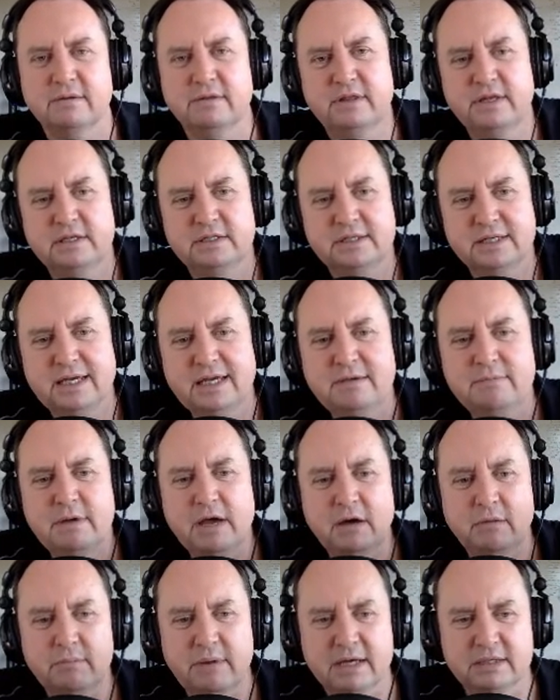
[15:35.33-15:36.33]
these
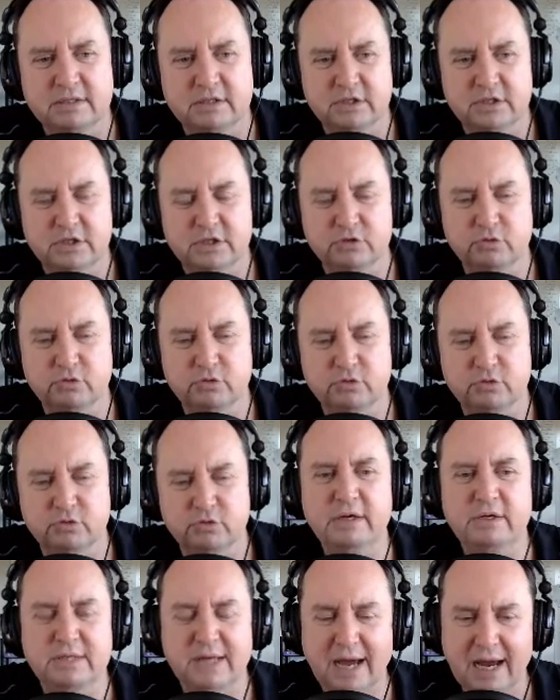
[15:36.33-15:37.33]
email messages, when
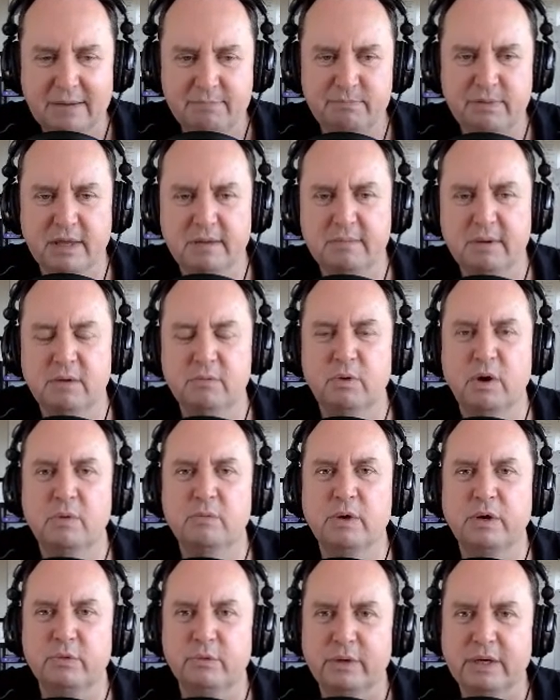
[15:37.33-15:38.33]
we type them and
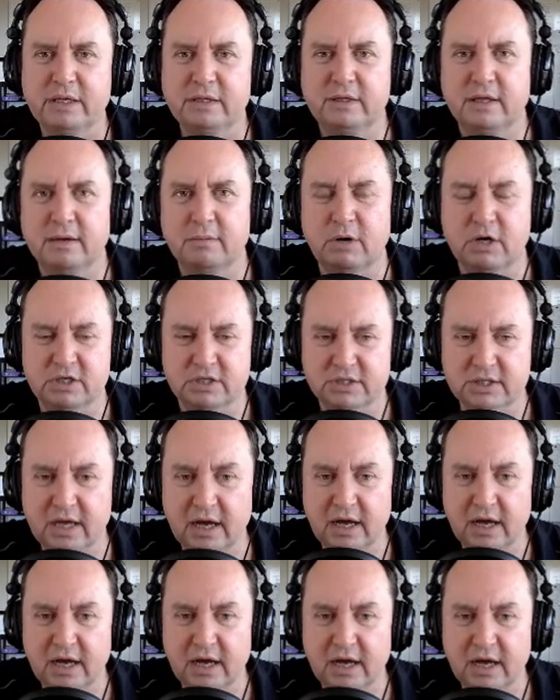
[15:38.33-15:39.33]
when we read them
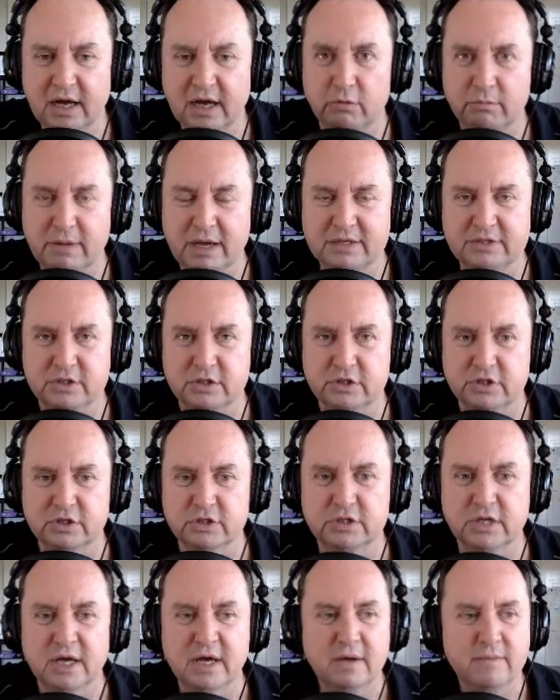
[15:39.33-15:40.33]
ourselves, our own
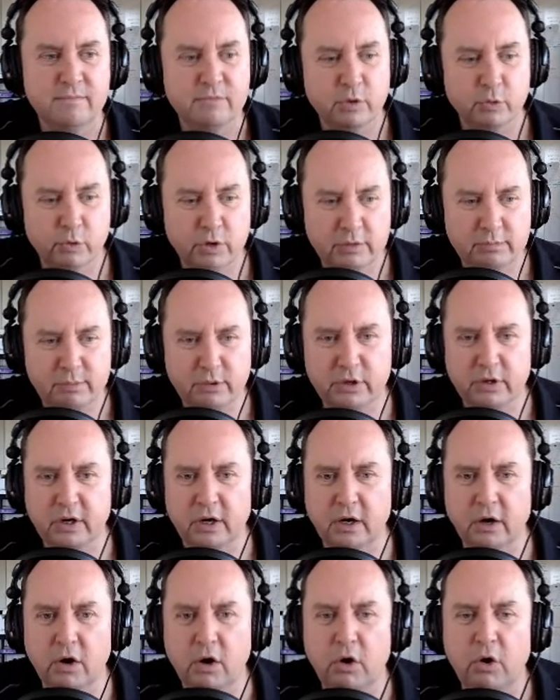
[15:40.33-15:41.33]
messages, we put
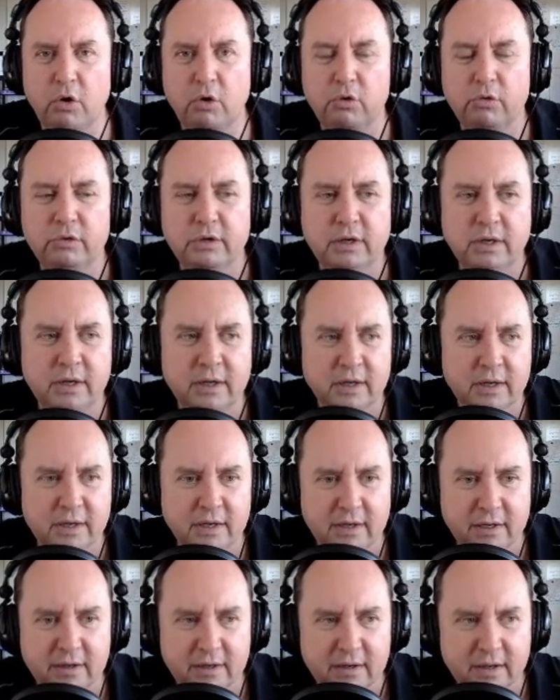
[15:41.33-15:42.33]
our own
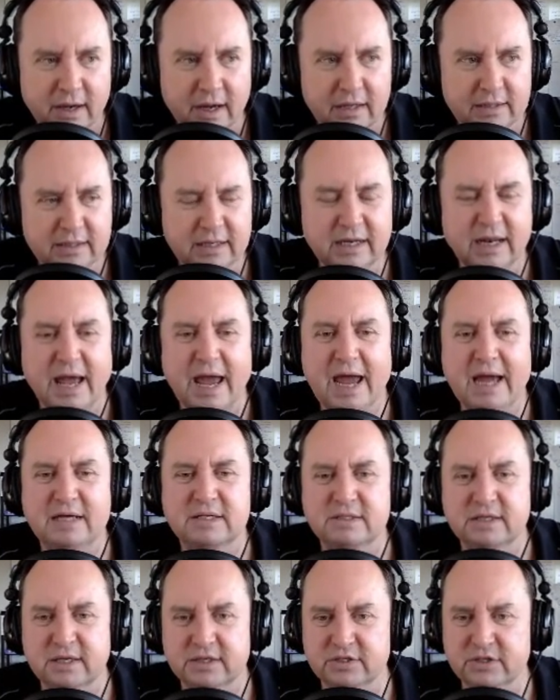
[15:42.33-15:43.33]
uh, little
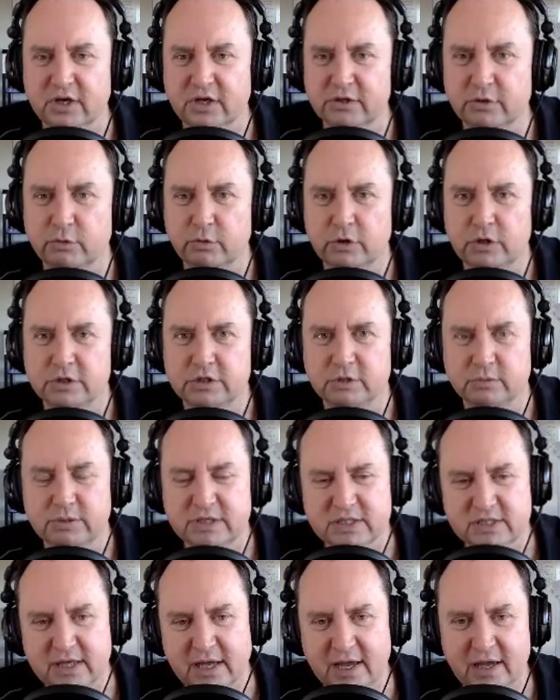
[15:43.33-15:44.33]
accents on the words and
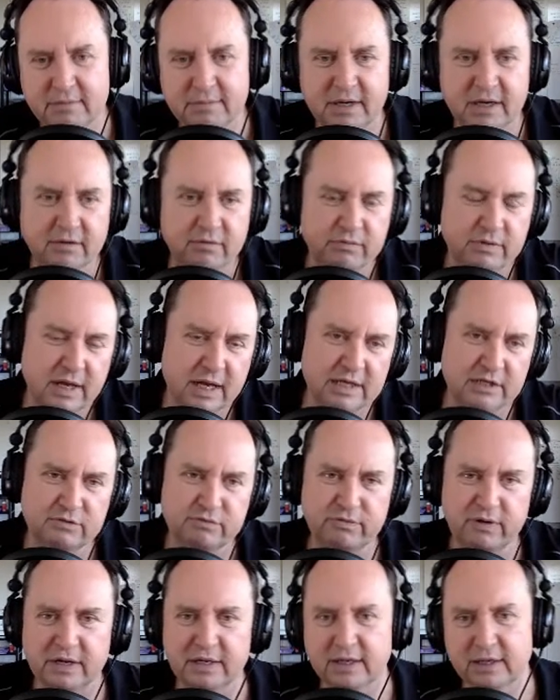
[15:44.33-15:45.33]
we say them in a nice,
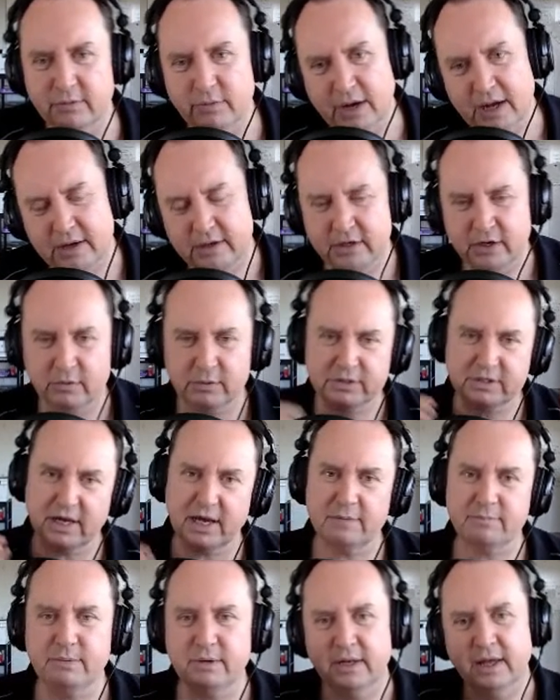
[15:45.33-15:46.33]
friendly way. You know, we're
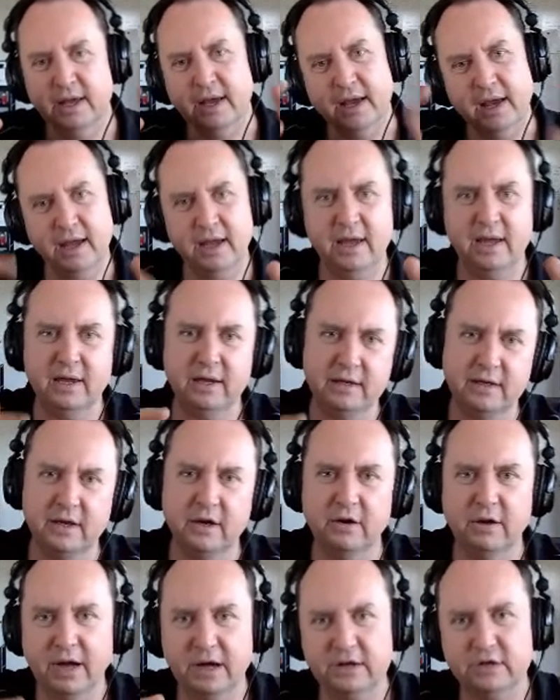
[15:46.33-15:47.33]
typing, hey, you
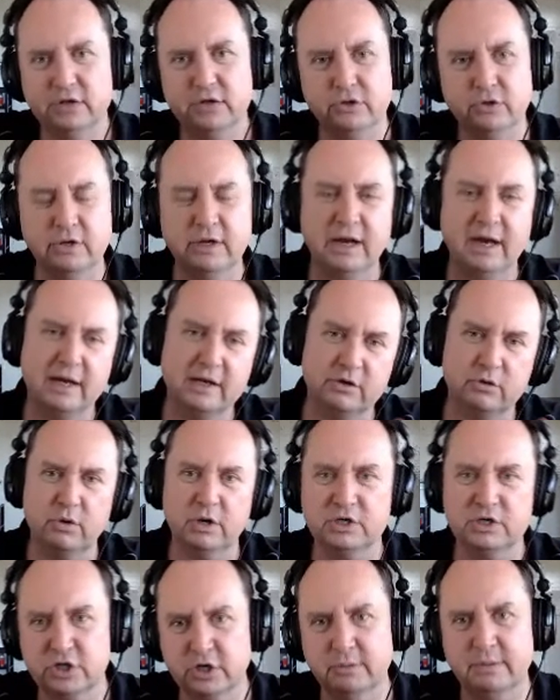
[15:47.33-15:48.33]
know, how you doing? I had a
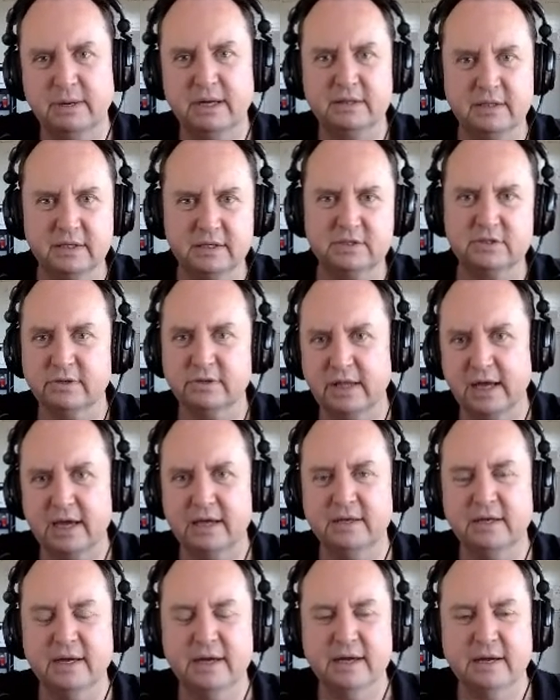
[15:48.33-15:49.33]
question about this or
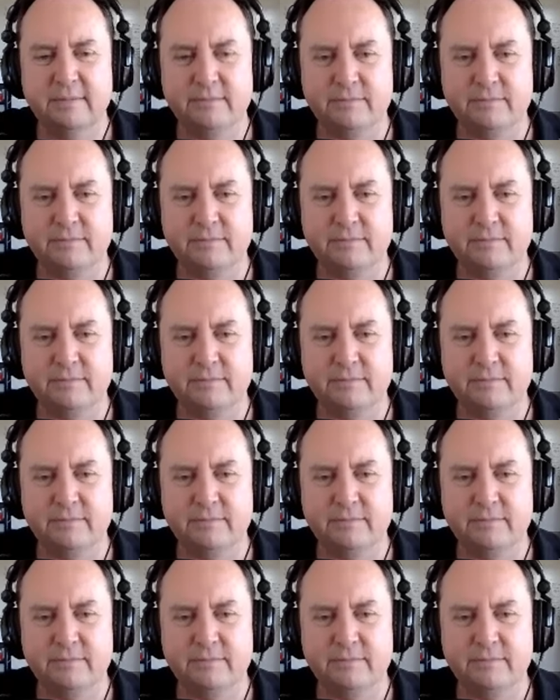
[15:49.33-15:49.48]
that.